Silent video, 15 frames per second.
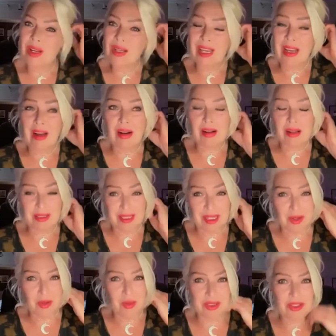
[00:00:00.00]
I get asked
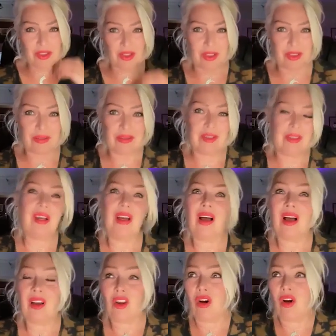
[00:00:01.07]
that question
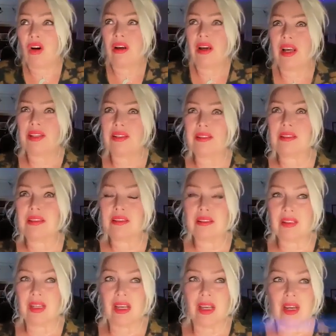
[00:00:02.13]
a lot, and
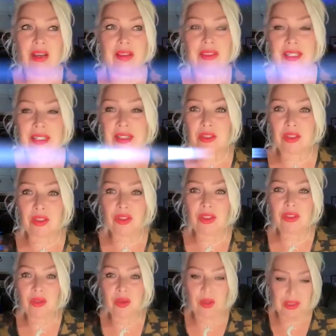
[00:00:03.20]
I think it's a
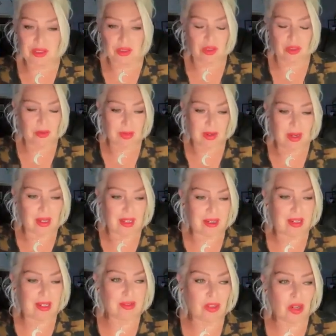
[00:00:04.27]
good question, but
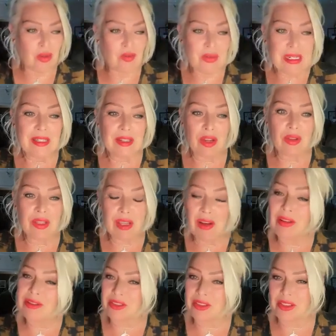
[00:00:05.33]
I don't really know the
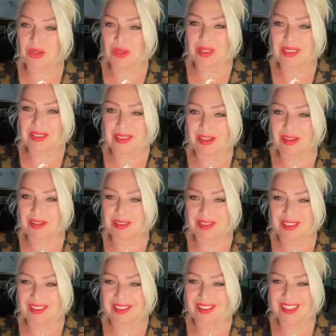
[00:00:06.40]
answer to it is the
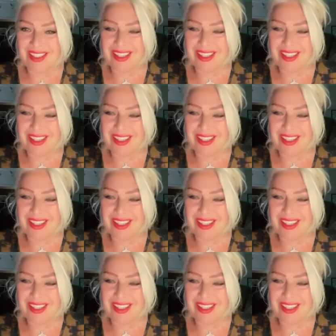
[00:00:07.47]
answer.